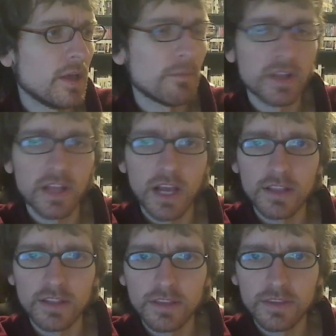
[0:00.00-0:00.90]
But
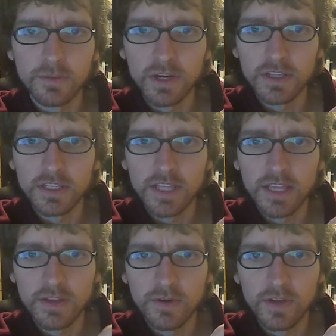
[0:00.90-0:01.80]
the one on
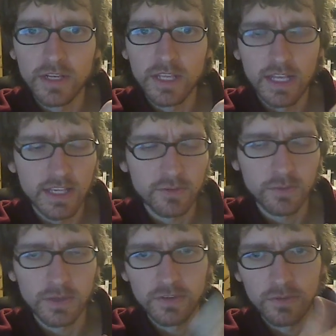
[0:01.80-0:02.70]
Nintendo and NES
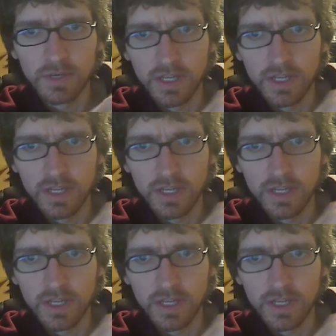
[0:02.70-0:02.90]
one is the one I